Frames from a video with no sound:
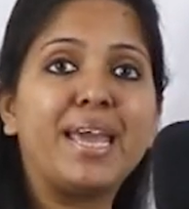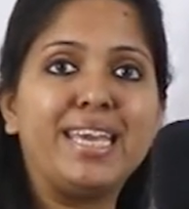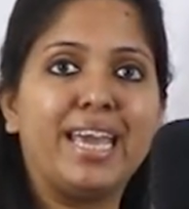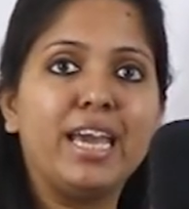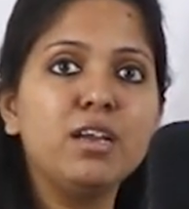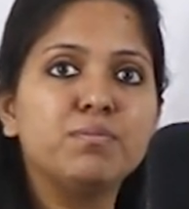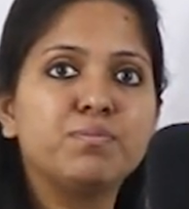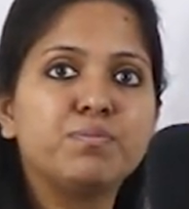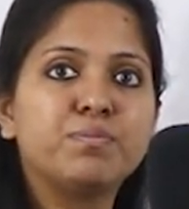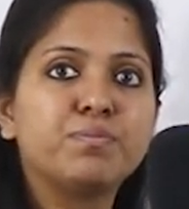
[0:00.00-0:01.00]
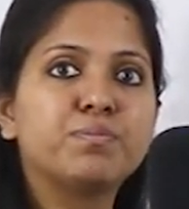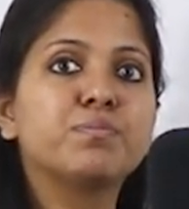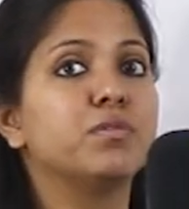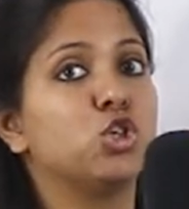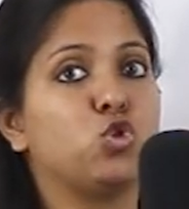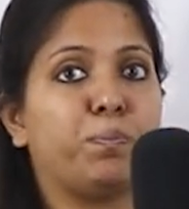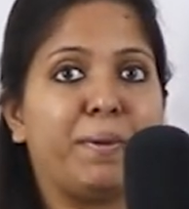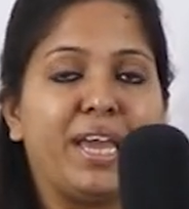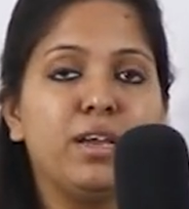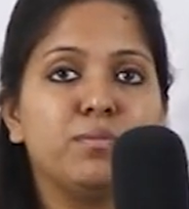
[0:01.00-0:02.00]
Payer, to
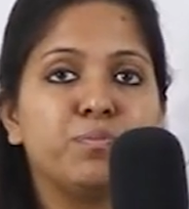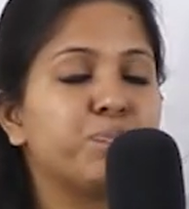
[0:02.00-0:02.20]
pay.